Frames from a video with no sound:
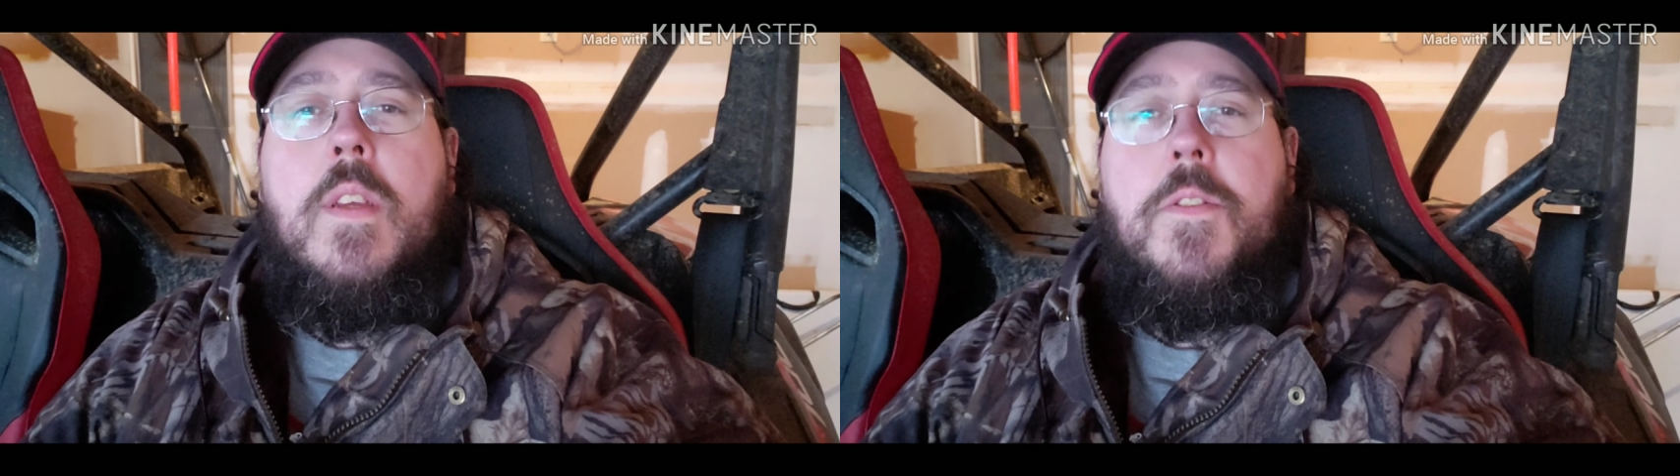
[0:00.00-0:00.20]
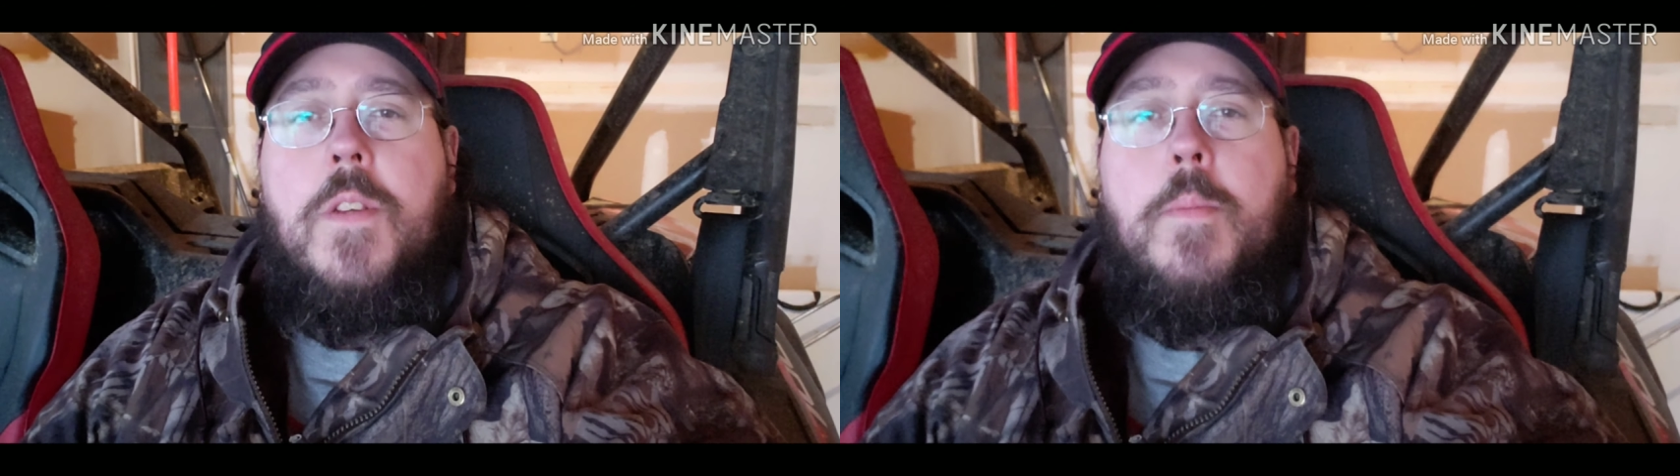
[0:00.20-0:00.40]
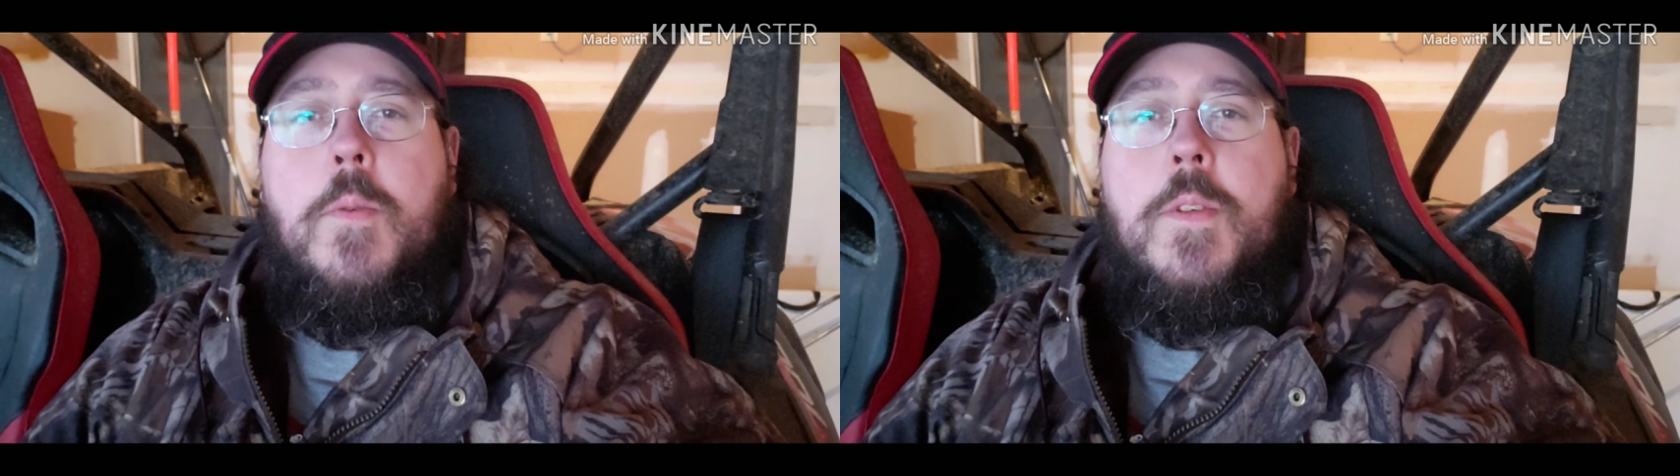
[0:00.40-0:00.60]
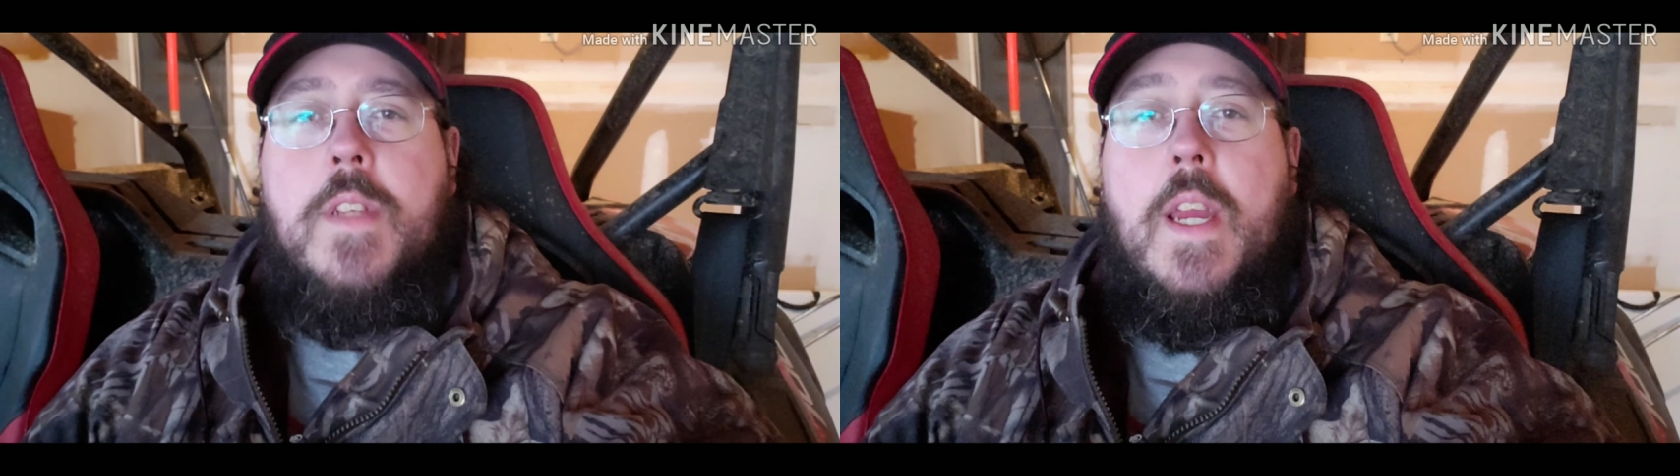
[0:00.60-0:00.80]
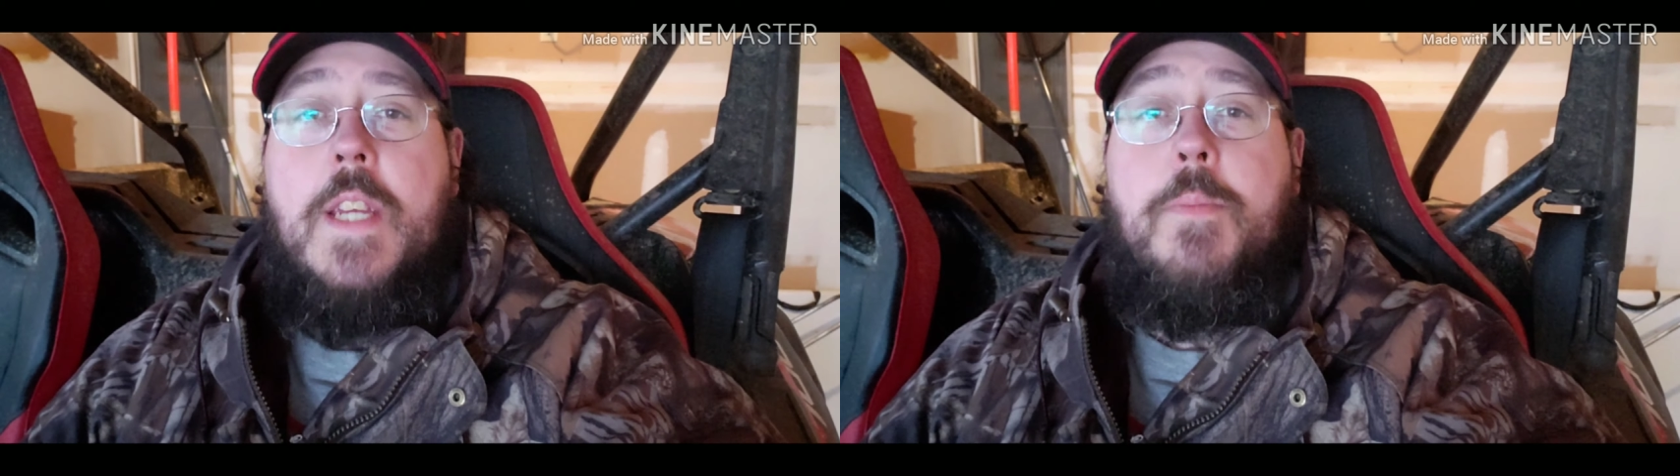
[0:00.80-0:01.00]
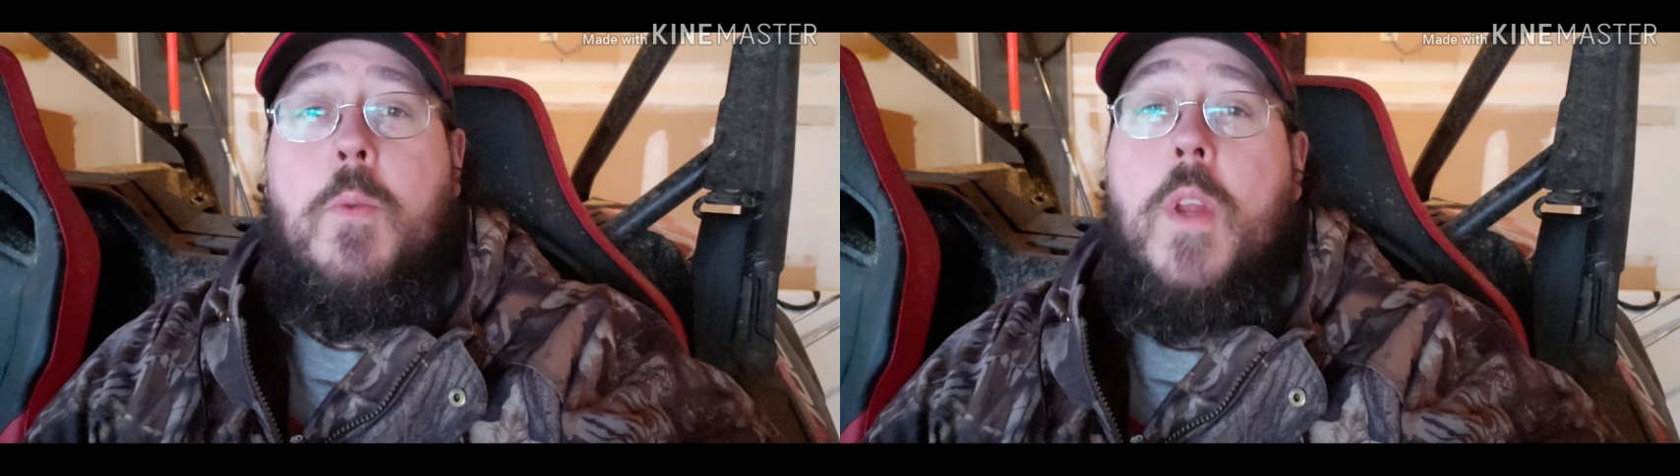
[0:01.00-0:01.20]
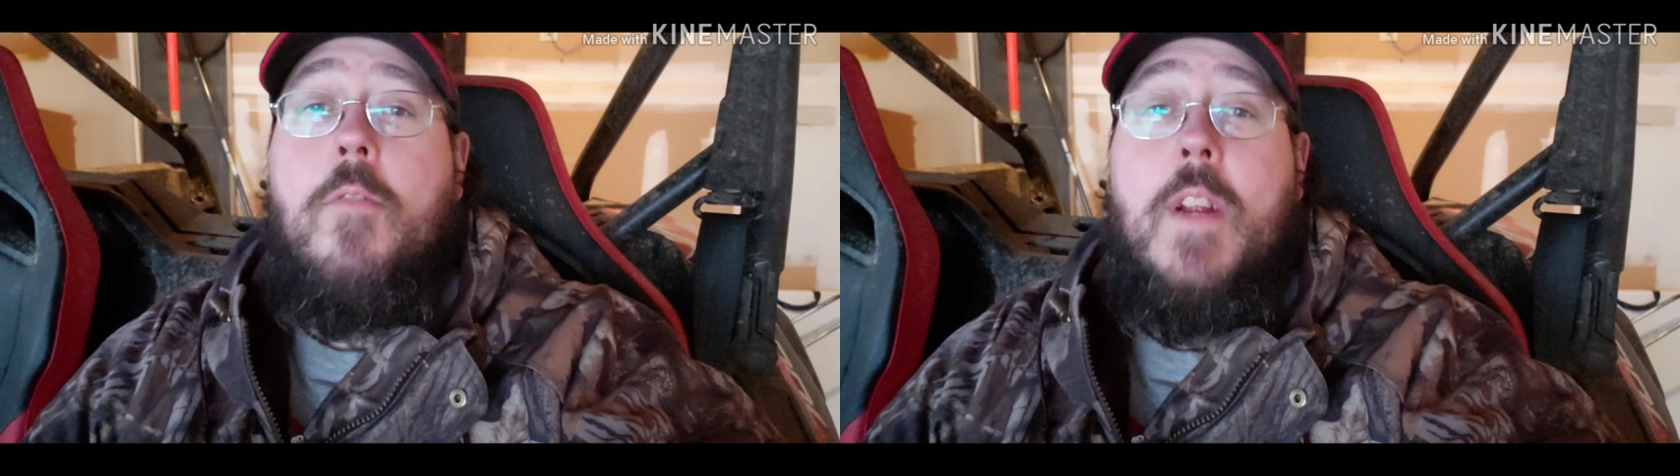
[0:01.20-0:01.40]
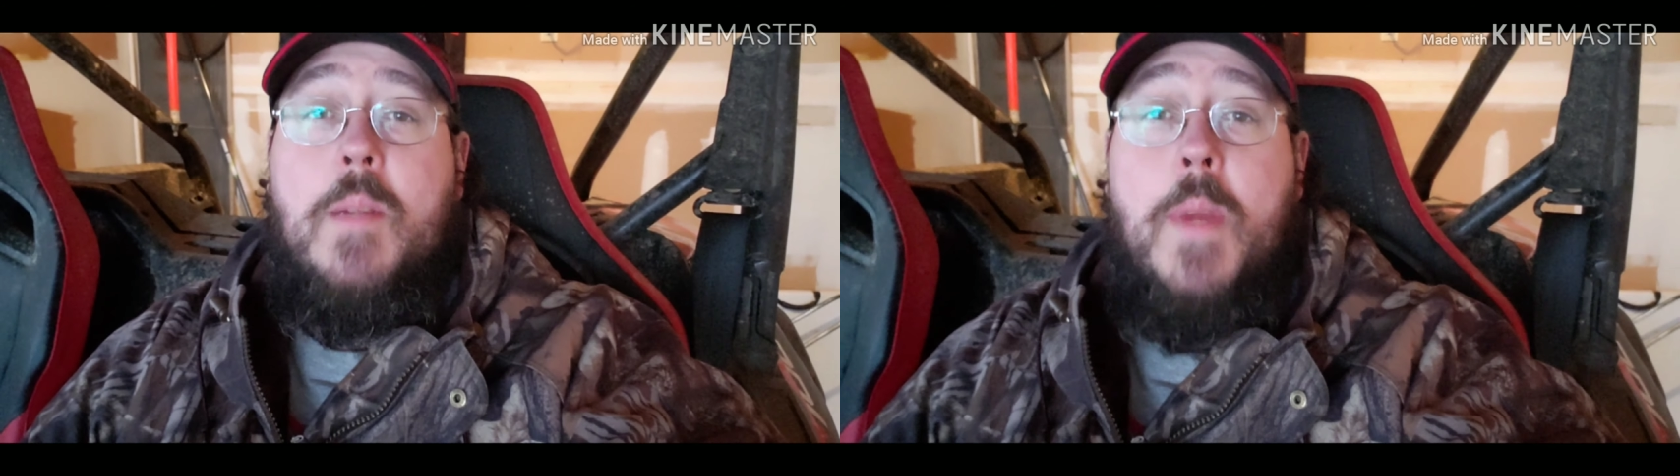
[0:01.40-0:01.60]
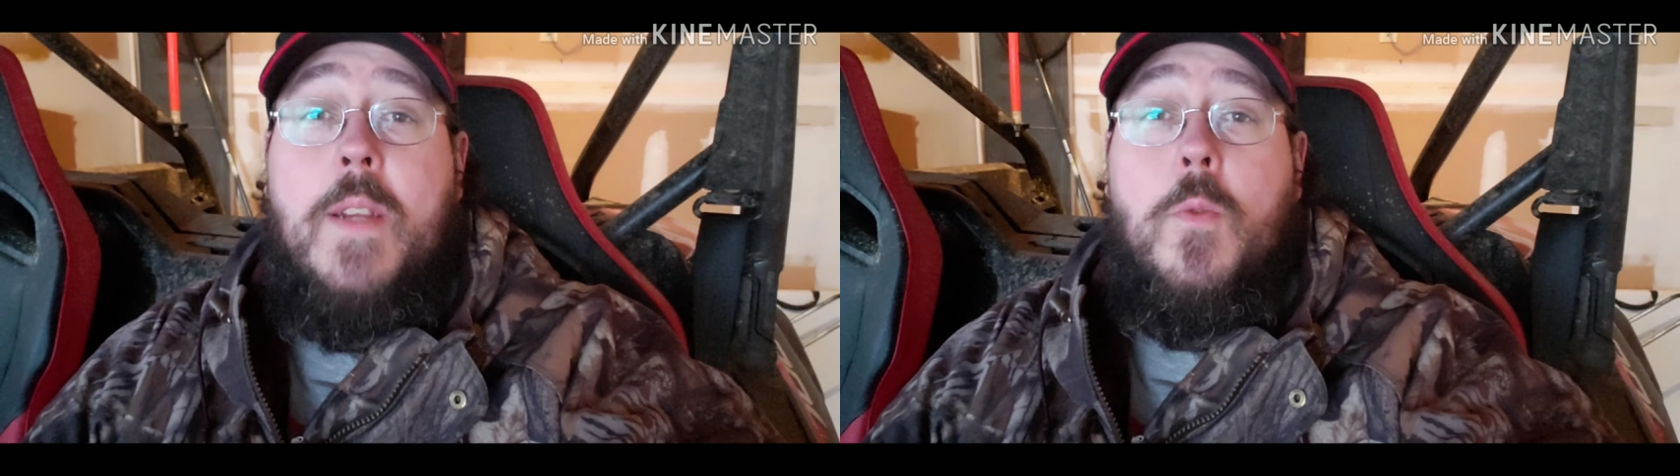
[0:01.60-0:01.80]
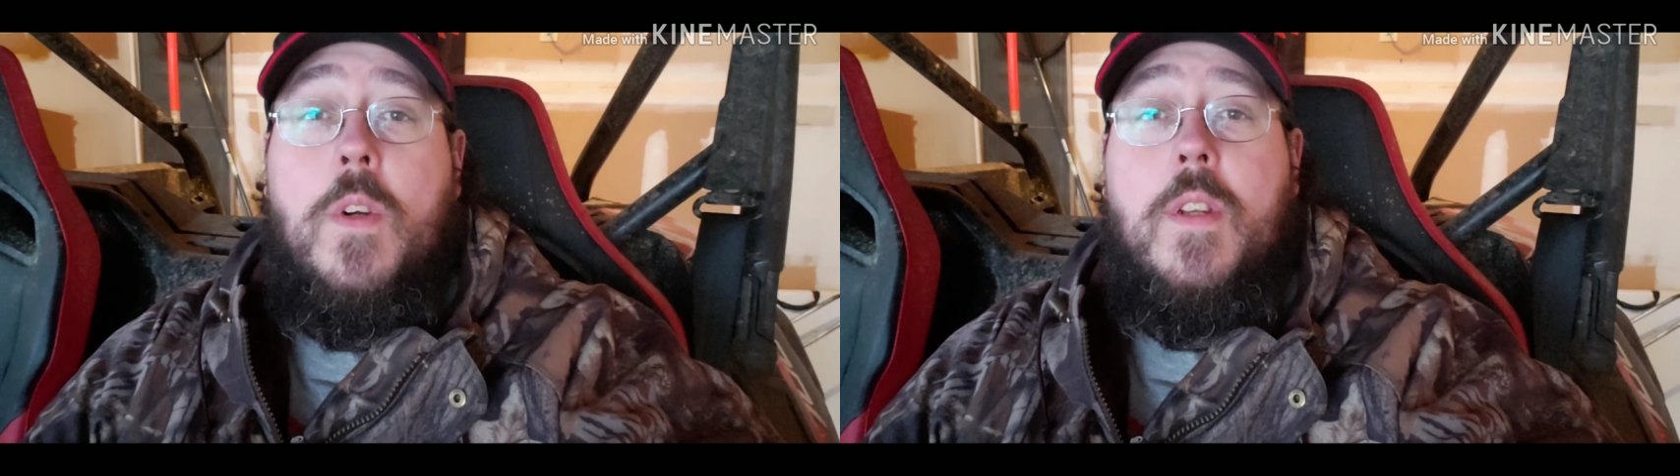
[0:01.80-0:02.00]
If somebody was to ask me would I
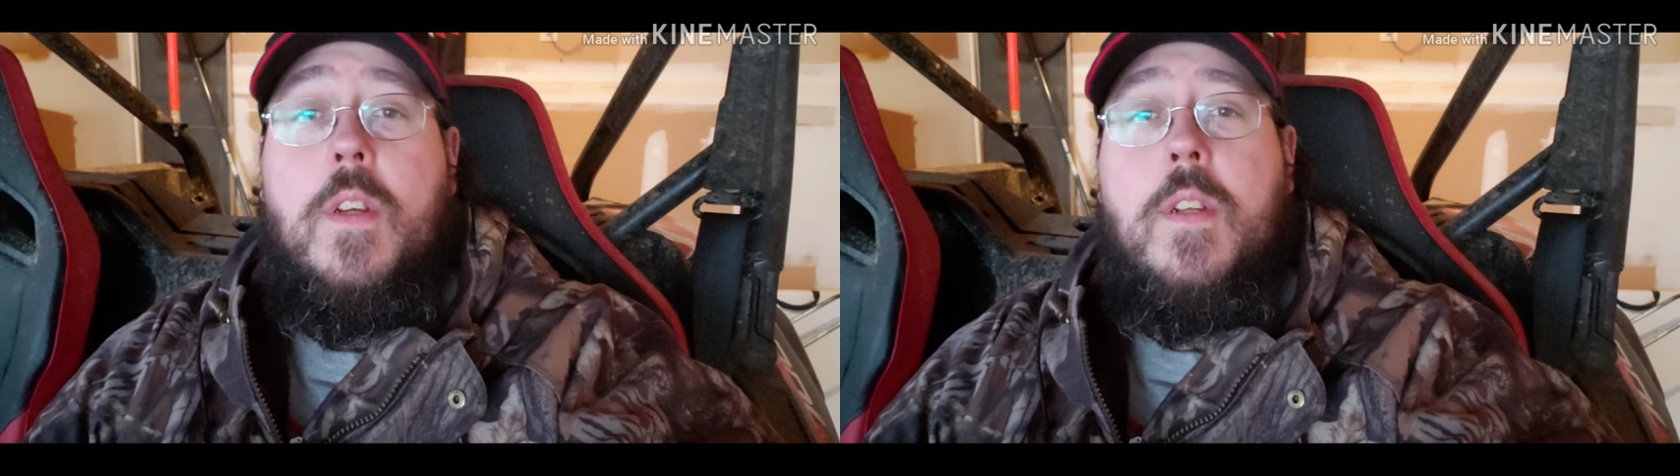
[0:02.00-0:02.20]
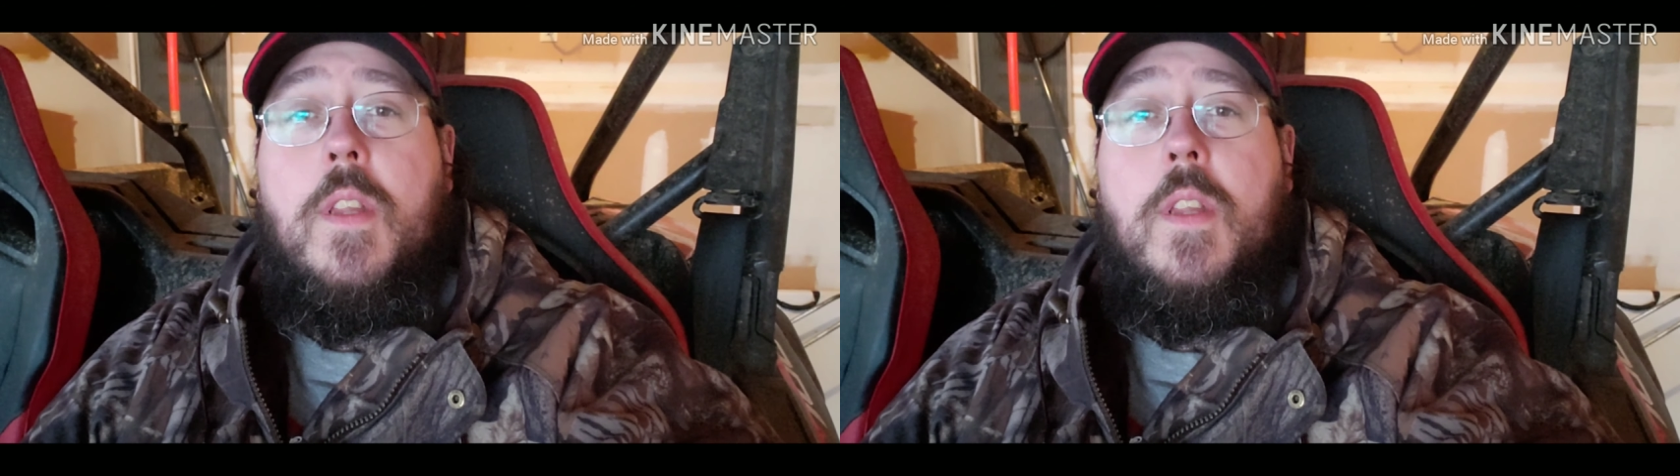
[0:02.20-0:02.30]
recommend one